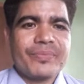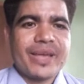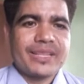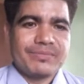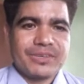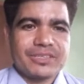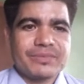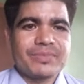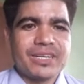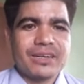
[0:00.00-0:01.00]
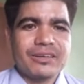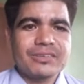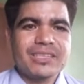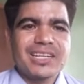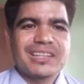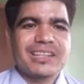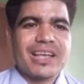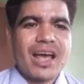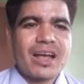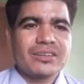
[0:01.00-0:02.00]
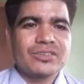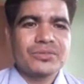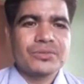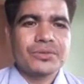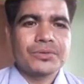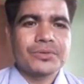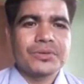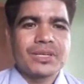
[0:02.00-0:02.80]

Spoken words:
animals because they had to go